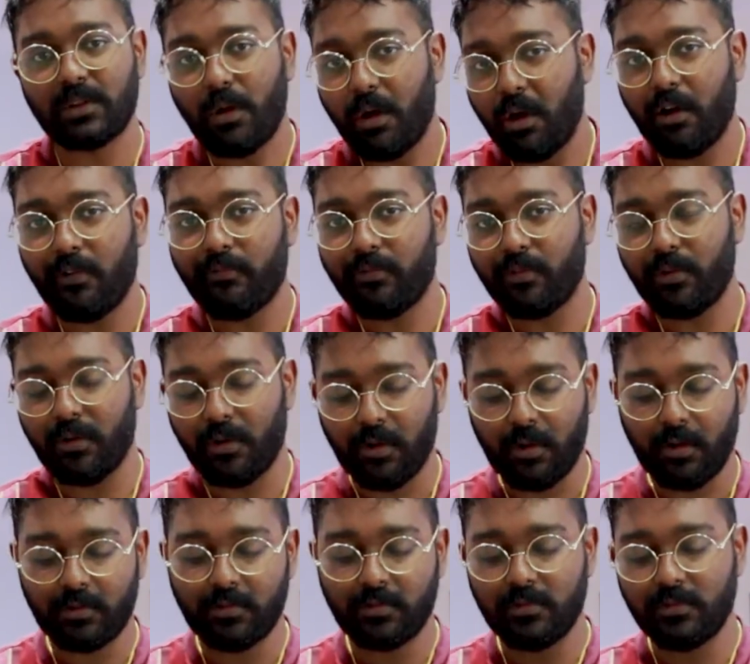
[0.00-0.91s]
off or
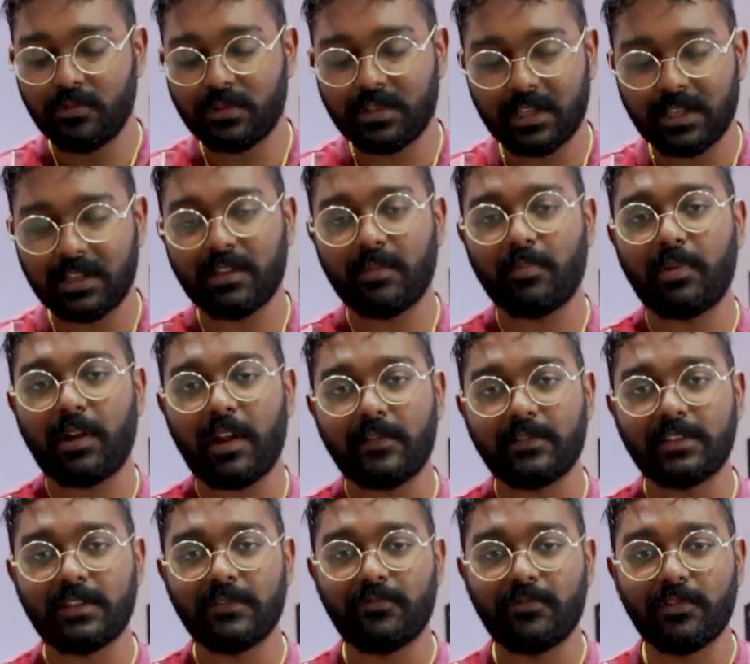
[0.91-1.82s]
on using the
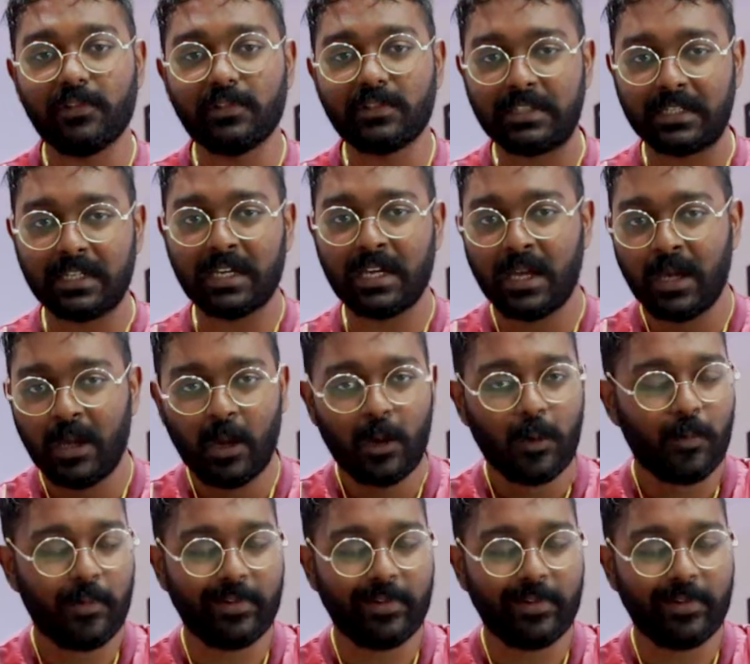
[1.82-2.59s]
privacy filter.